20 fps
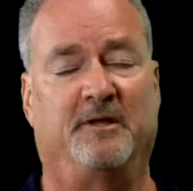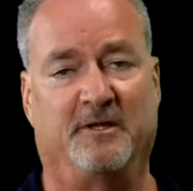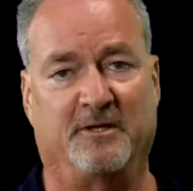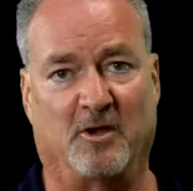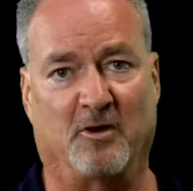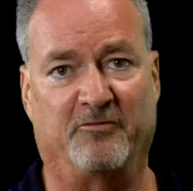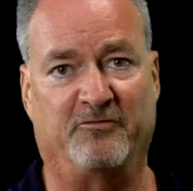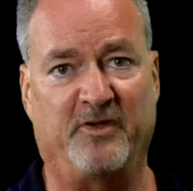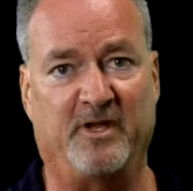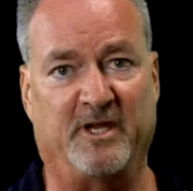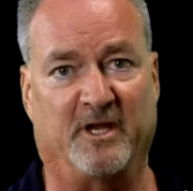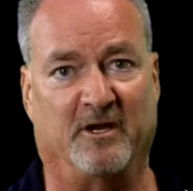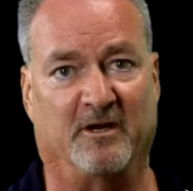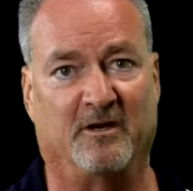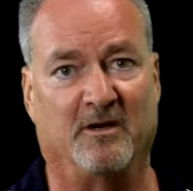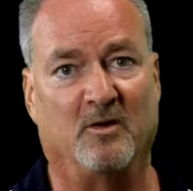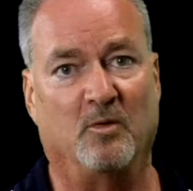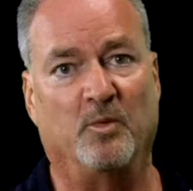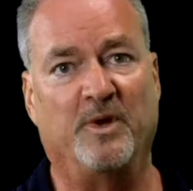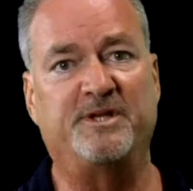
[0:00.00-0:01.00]
go
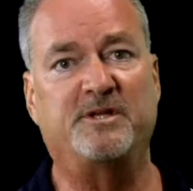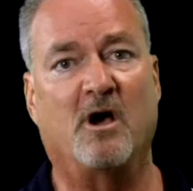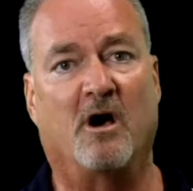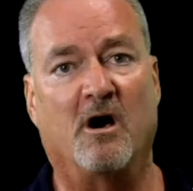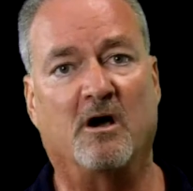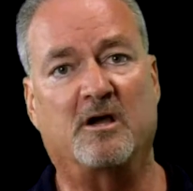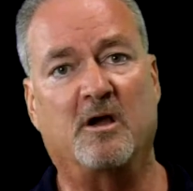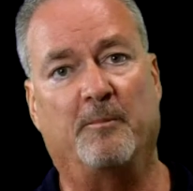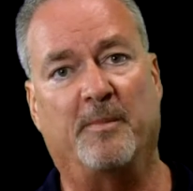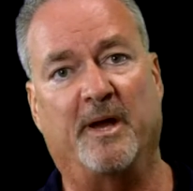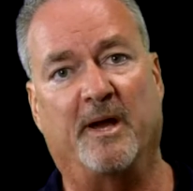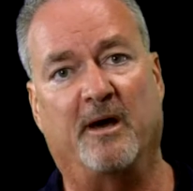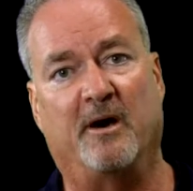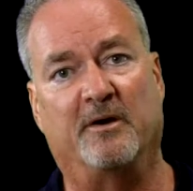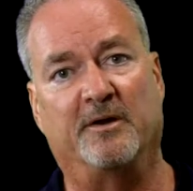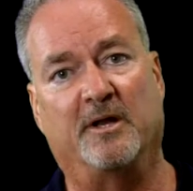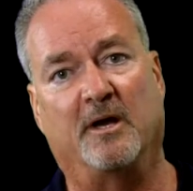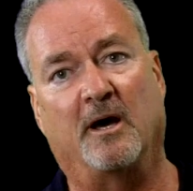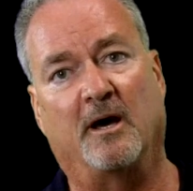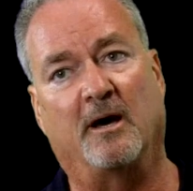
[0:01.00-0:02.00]
figure. We talk
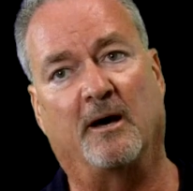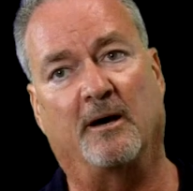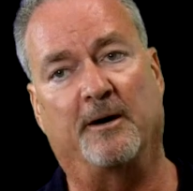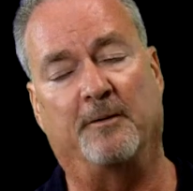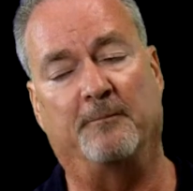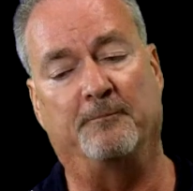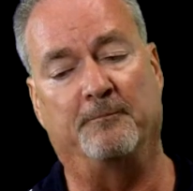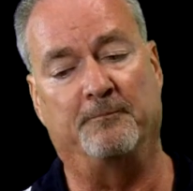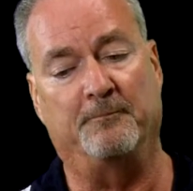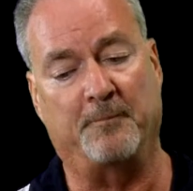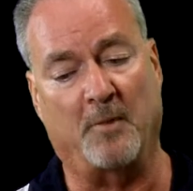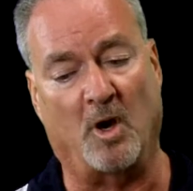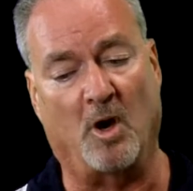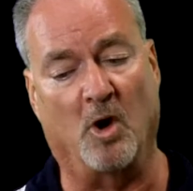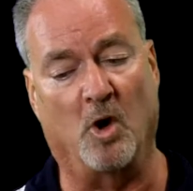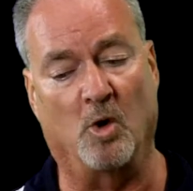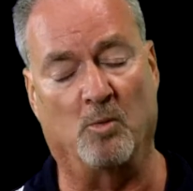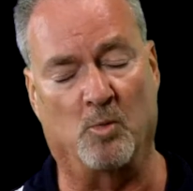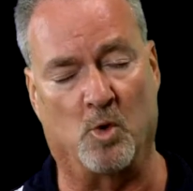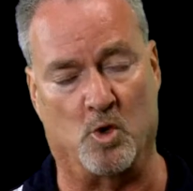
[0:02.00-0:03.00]
about a
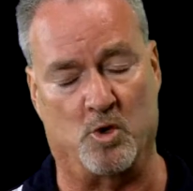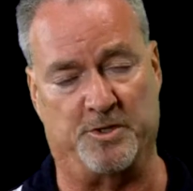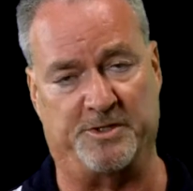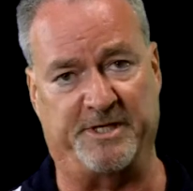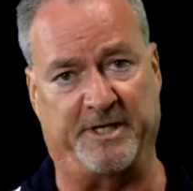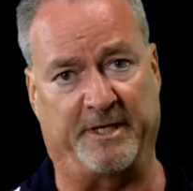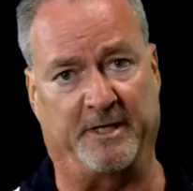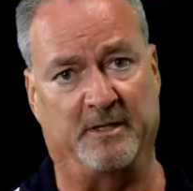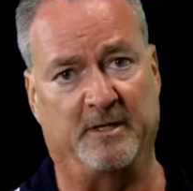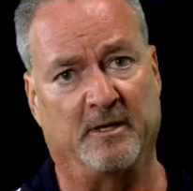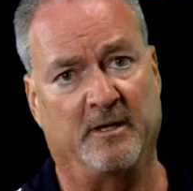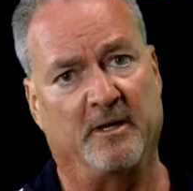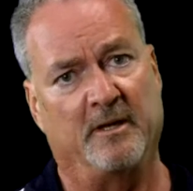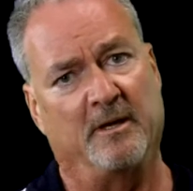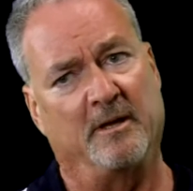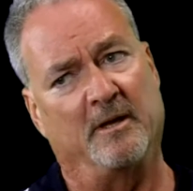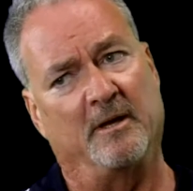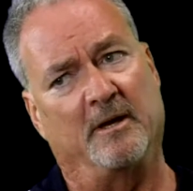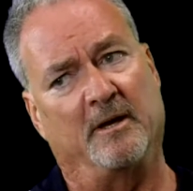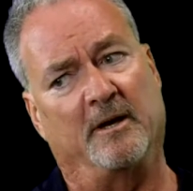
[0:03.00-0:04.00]
home warranty.
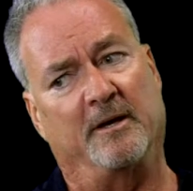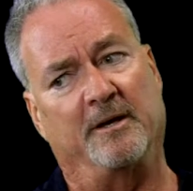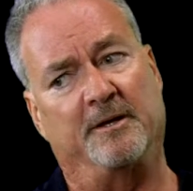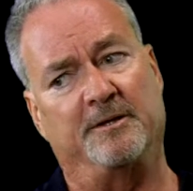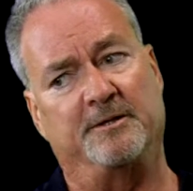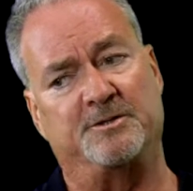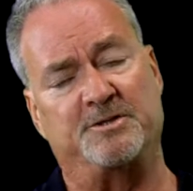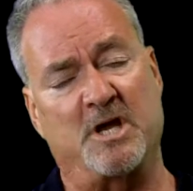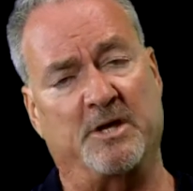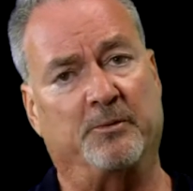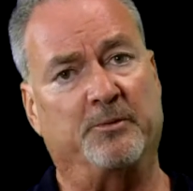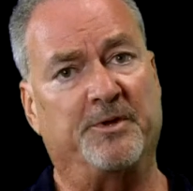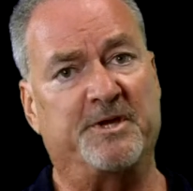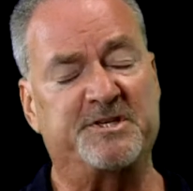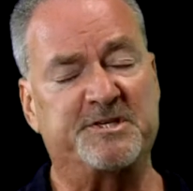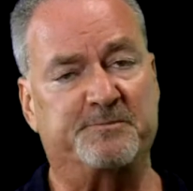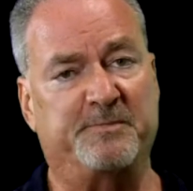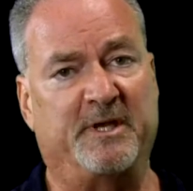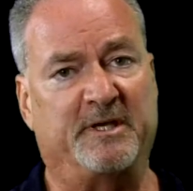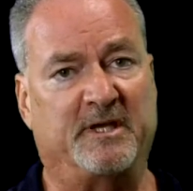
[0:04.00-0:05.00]

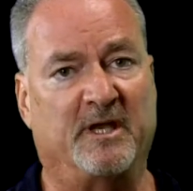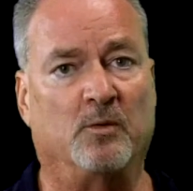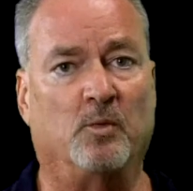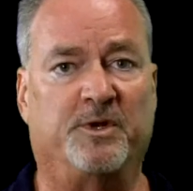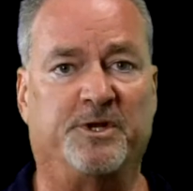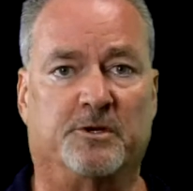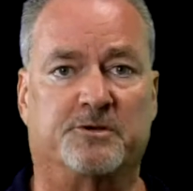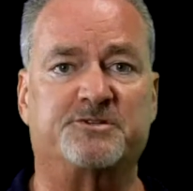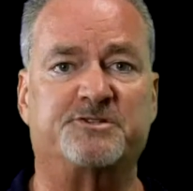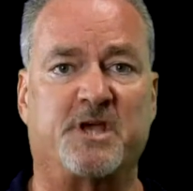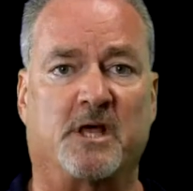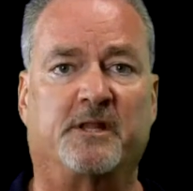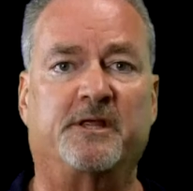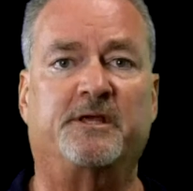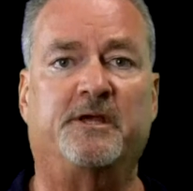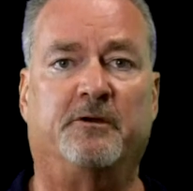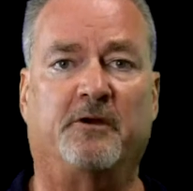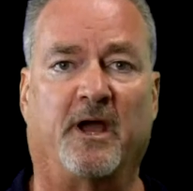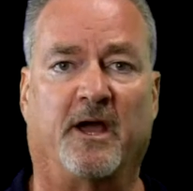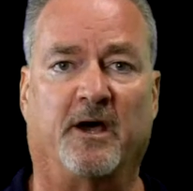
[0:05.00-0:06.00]
Generally speaking, when you're
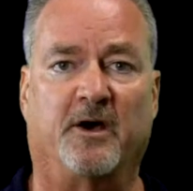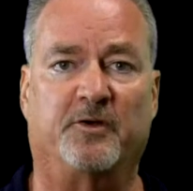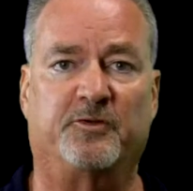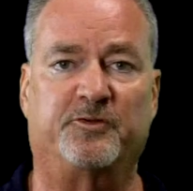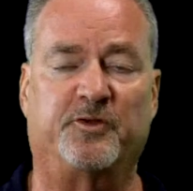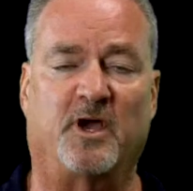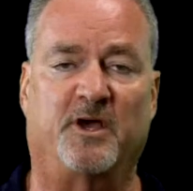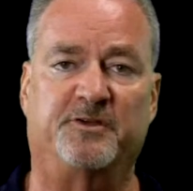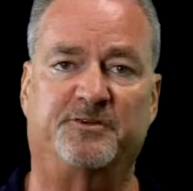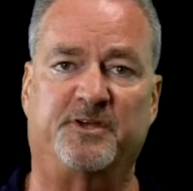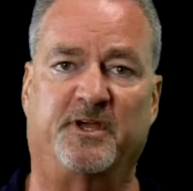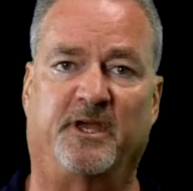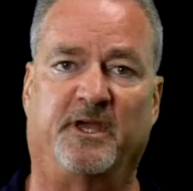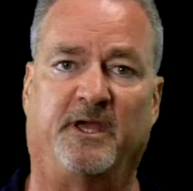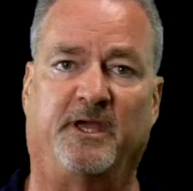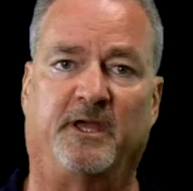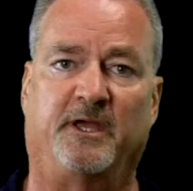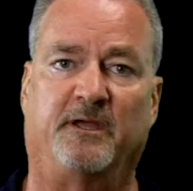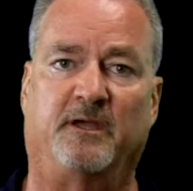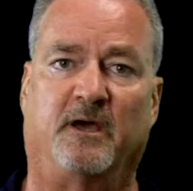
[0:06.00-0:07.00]
selling your house as
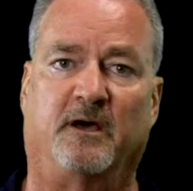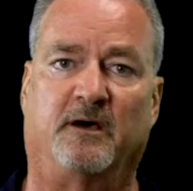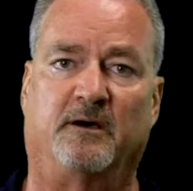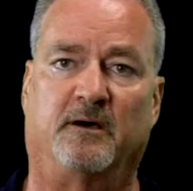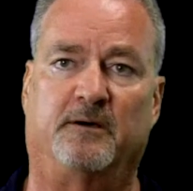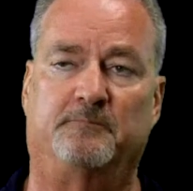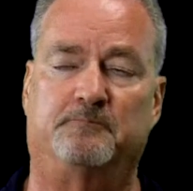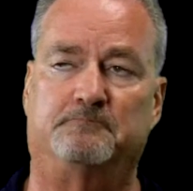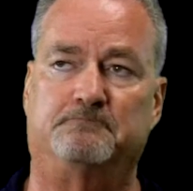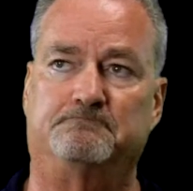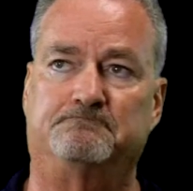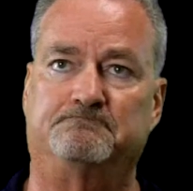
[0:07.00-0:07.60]
a